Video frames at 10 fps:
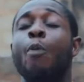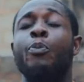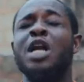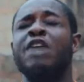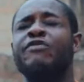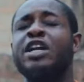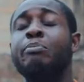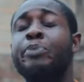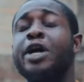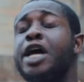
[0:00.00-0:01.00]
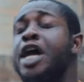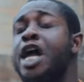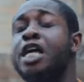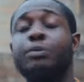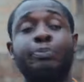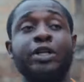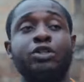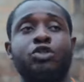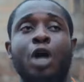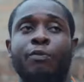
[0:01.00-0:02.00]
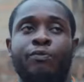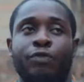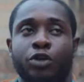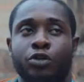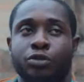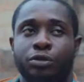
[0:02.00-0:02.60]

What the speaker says: I will open a very big shop for